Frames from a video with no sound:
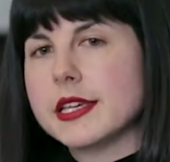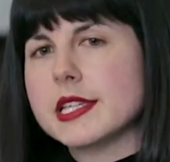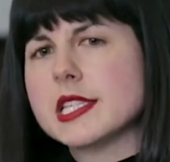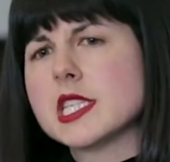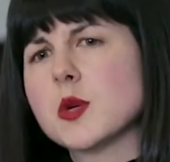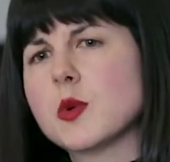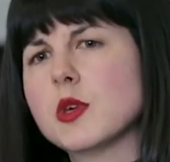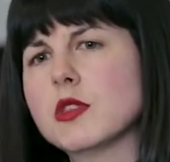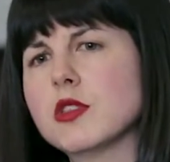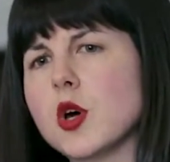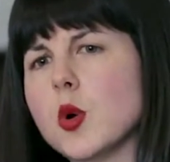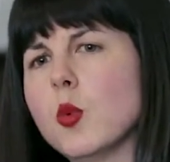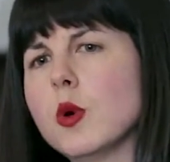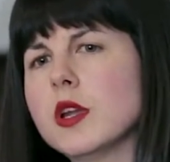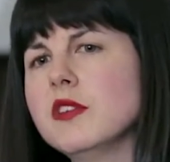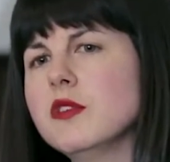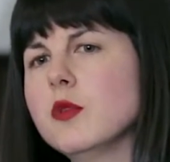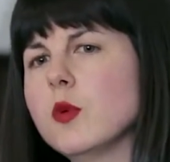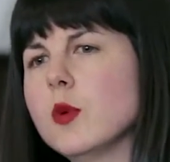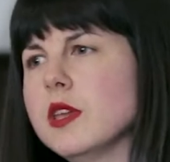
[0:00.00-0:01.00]
So we thought,
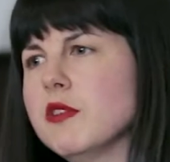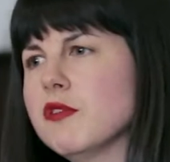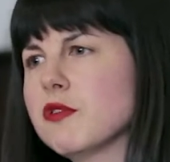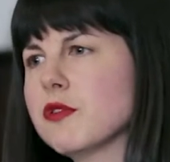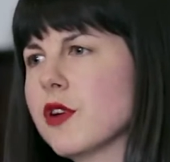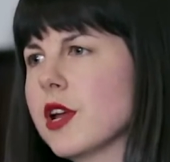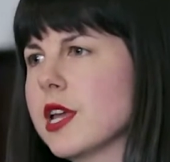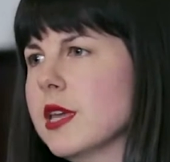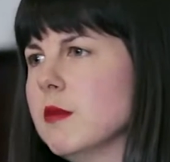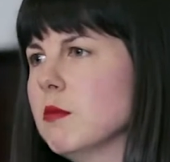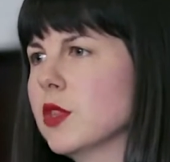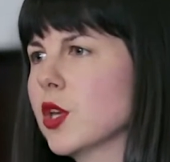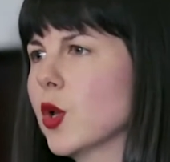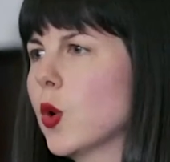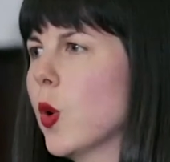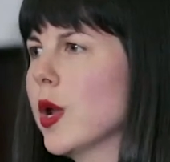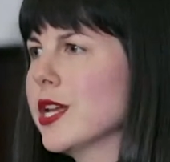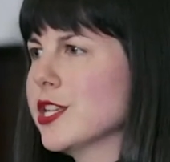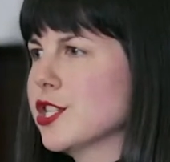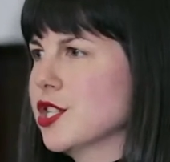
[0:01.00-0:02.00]
what if we frame the
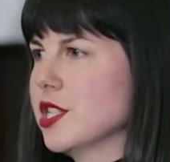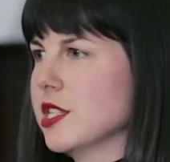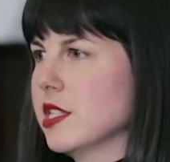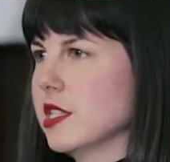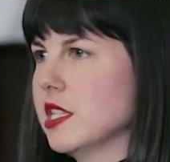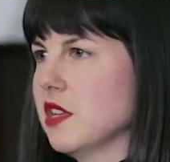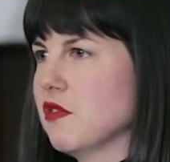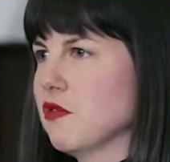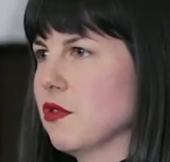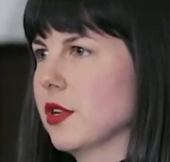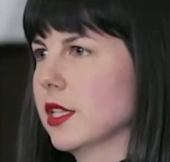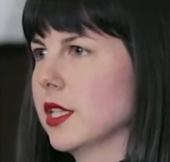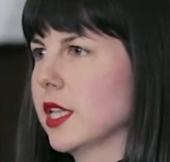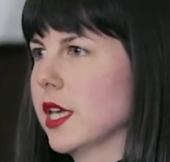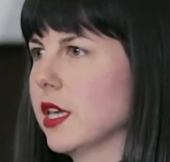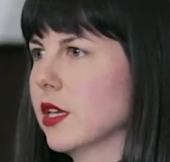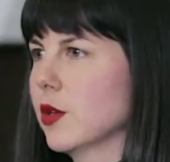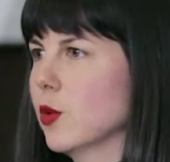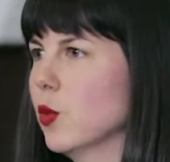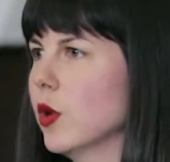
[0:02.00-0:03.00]
question
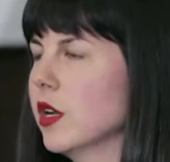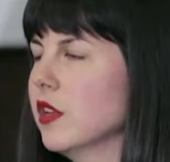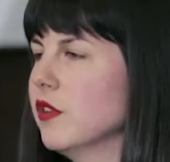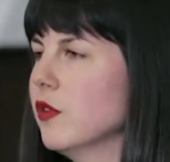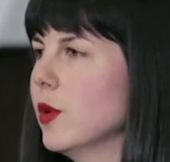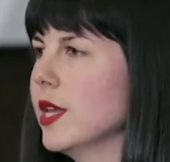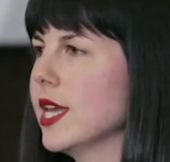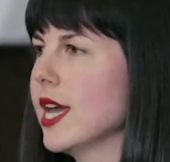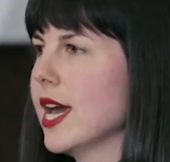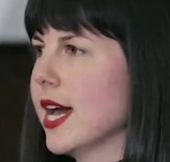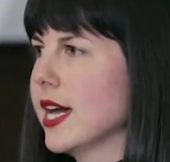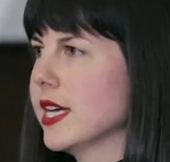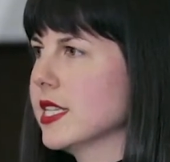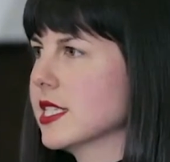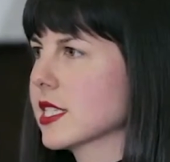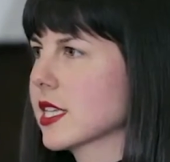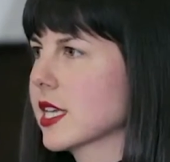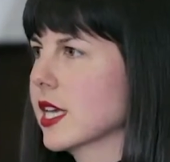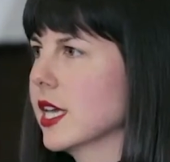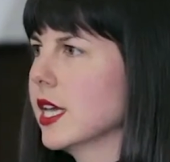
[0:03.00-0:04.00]
differently? What if we
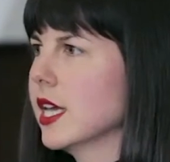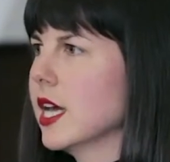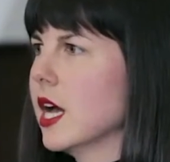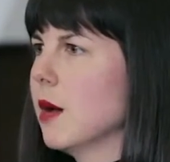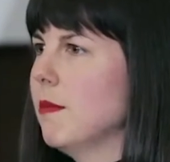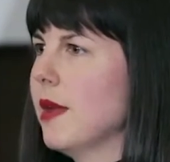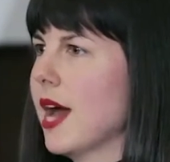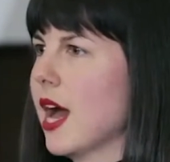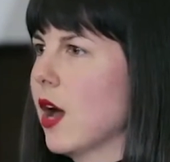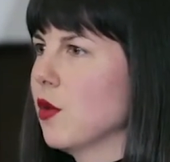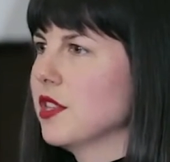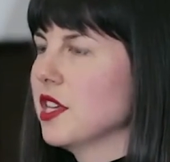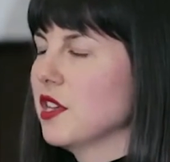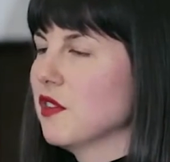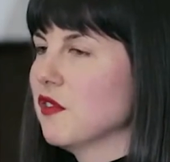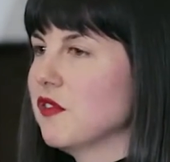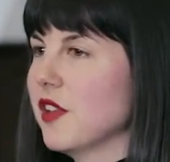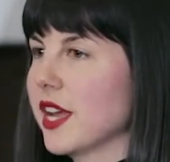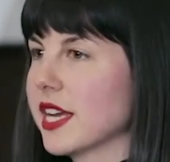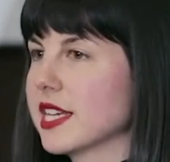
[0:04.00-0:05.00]
ask about the
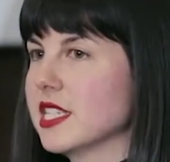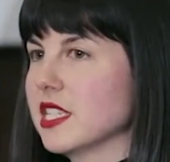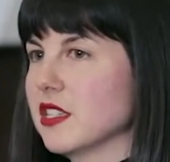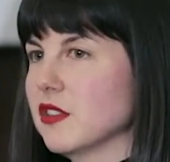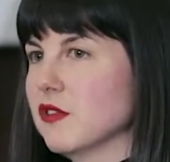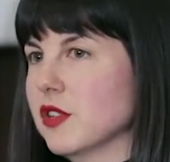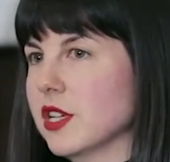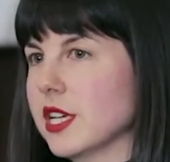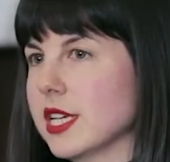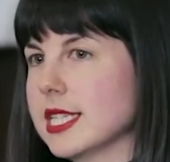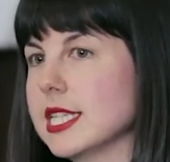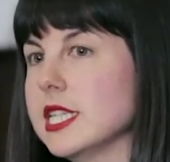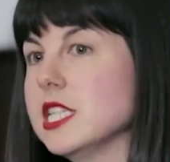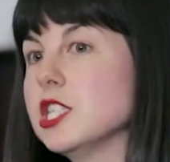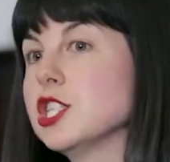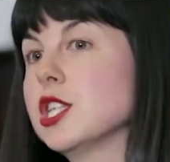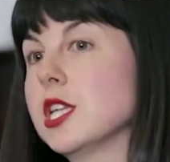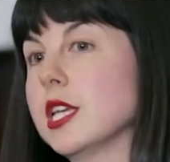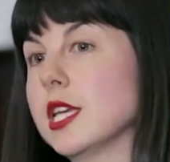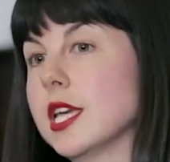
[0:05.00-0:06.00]
effective
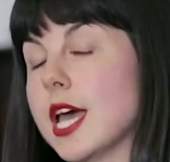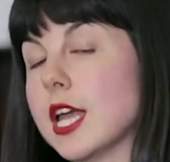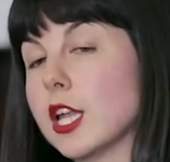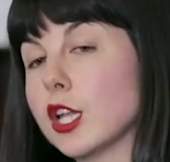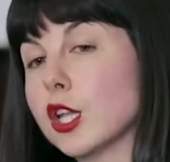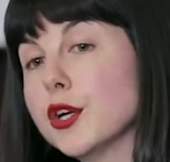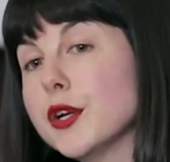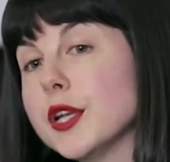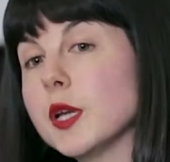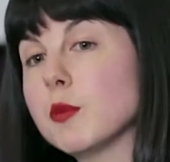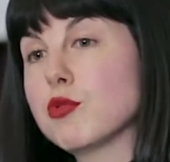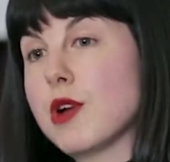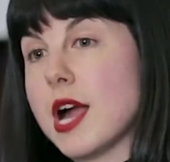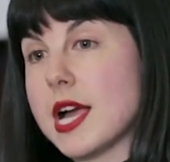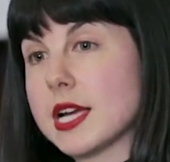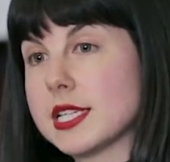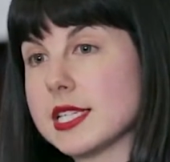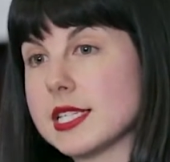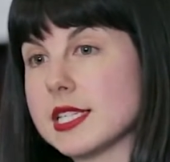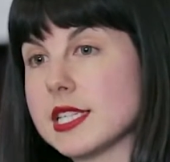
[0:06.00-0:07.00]
teaching and learning
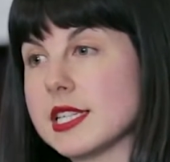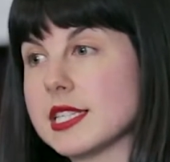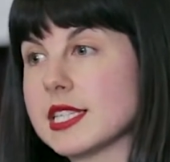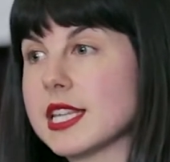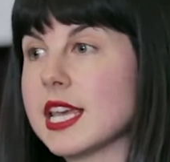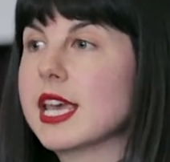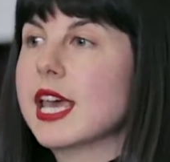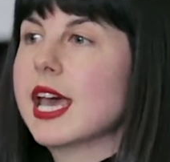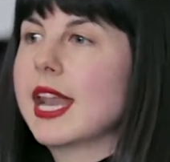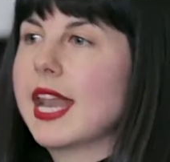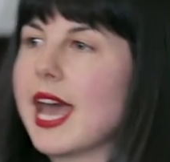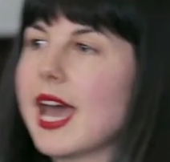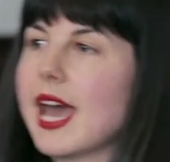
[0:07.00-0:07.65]
practices and